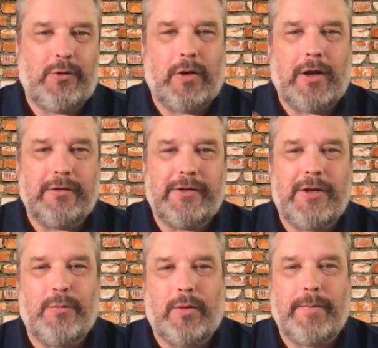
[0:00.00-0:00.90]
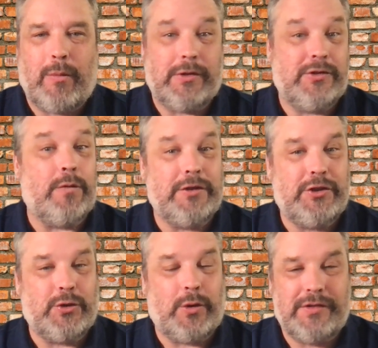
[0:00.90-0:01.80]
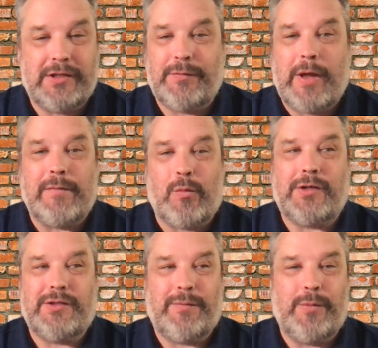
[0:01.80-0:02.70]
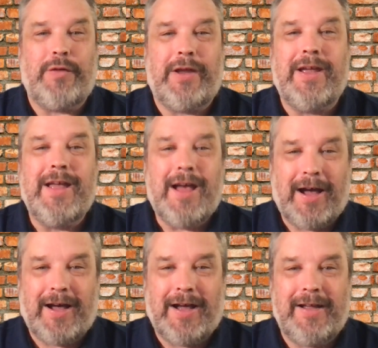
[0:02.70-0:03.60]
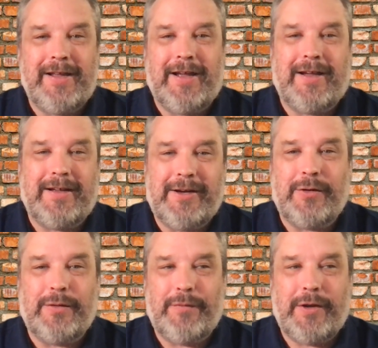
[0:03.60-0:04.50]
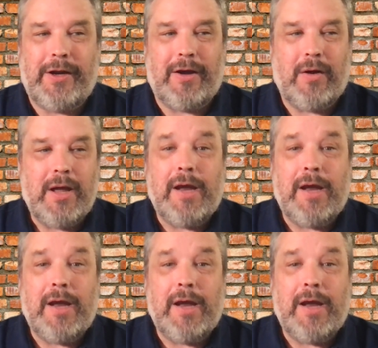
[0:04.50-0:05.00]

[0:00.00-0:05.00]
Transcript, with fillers: I'll tell you more about what Sophie's Choice is if you haven't watched the movie uh, uh, here in the video.